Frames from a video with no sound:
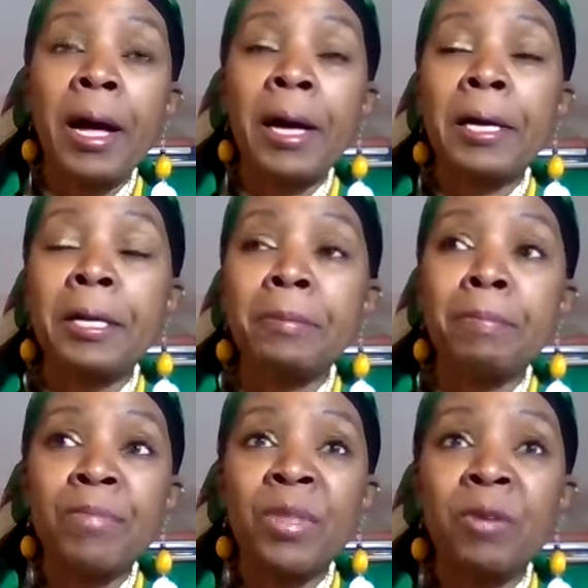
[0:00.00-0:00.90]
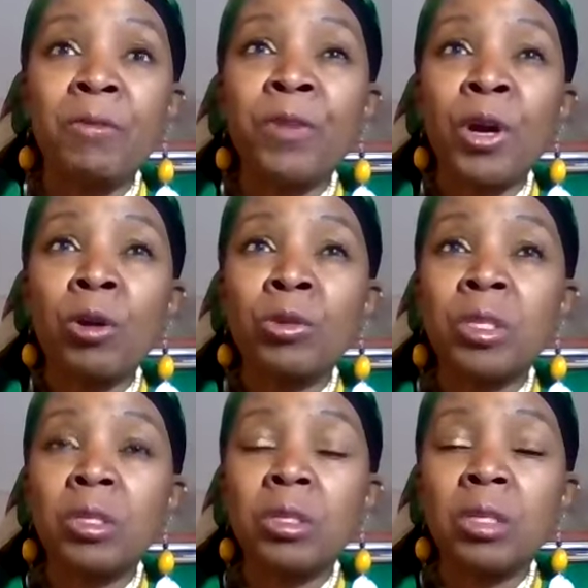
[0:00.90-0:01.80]

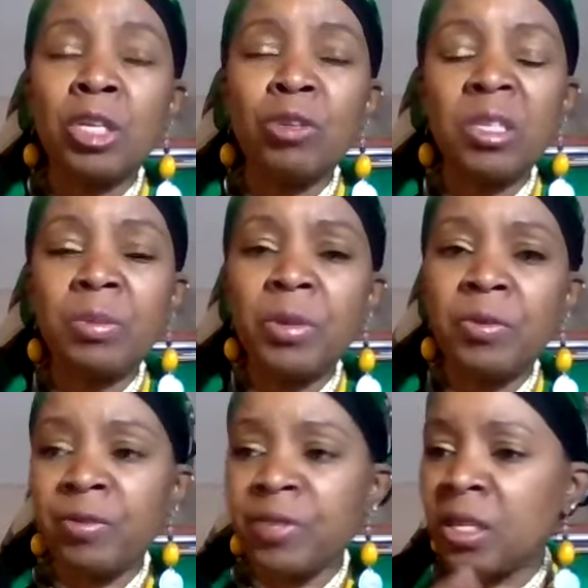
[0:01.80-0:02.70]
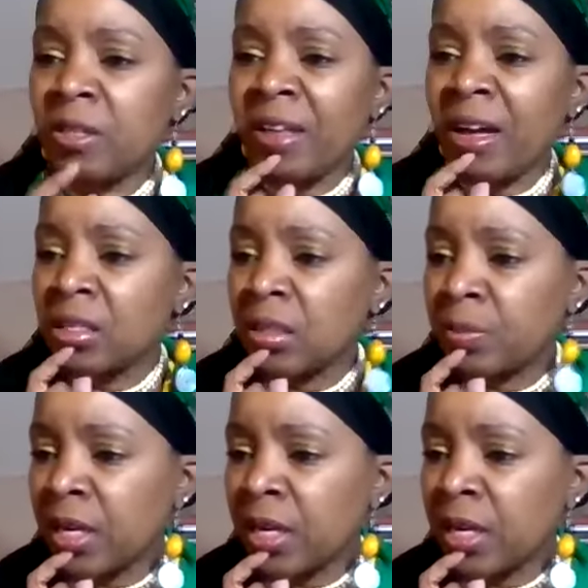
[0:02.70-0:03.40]
It used to be 15,000,